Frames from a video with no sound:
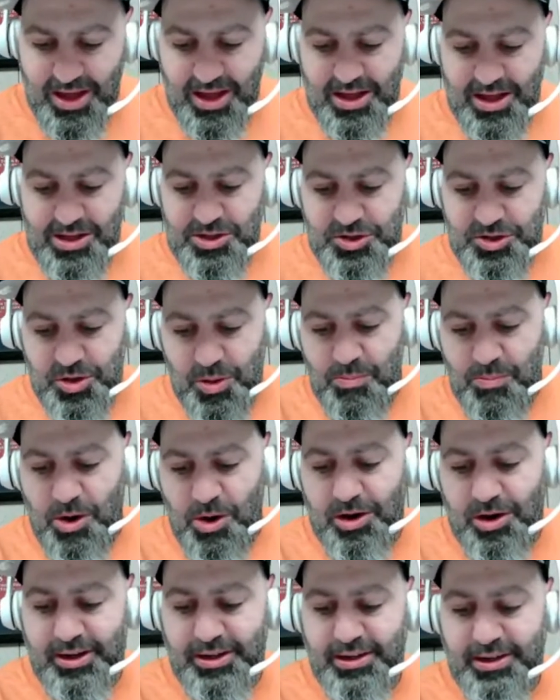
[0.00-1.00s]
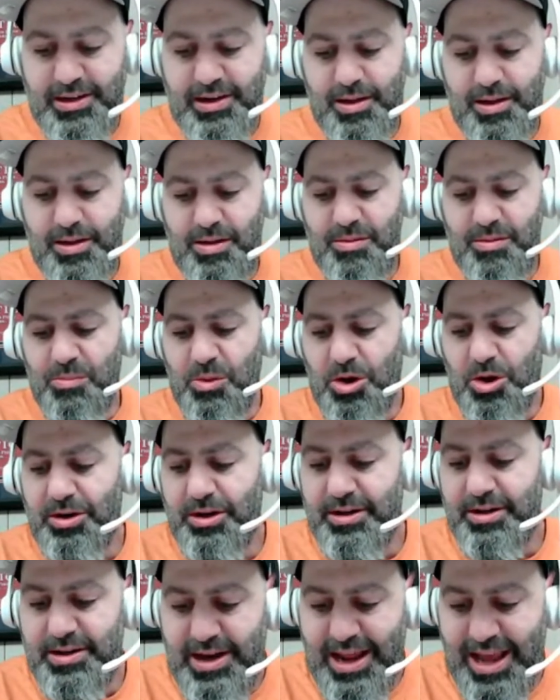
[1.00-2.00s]
So Martin
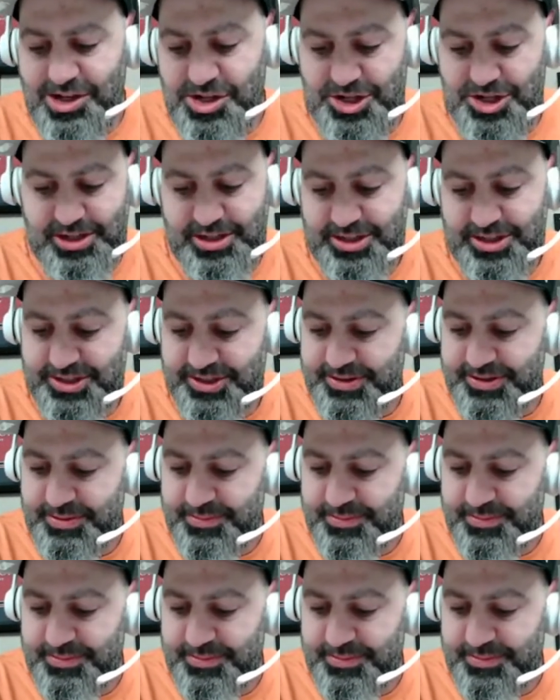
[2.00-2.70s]
Necas,